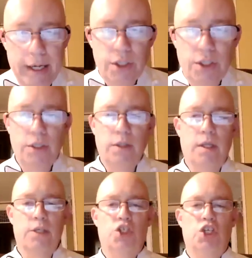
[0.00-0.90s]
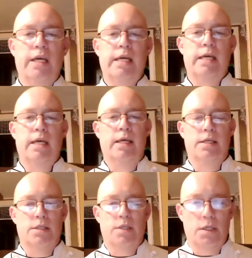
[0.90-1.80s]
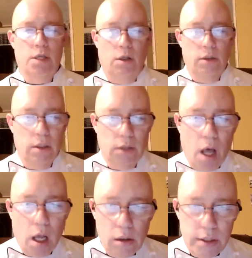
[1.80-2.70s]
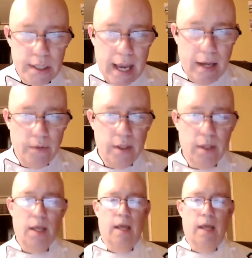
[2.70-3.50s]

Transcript: Dutch, the G is, it's called a glottal sound.